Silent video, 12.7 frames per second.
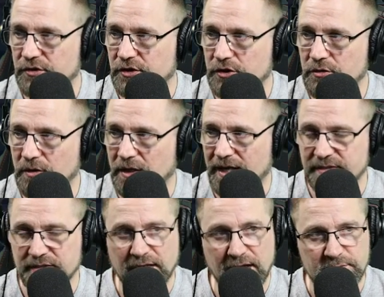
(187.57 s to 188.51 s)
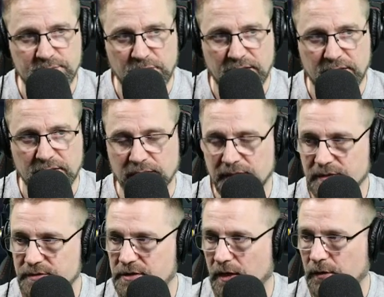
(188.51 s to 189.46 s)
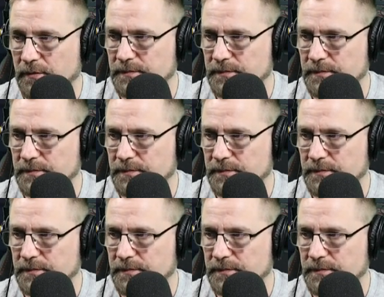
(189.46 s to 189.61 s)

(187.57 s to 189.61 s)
utilize the Icebreaker. So,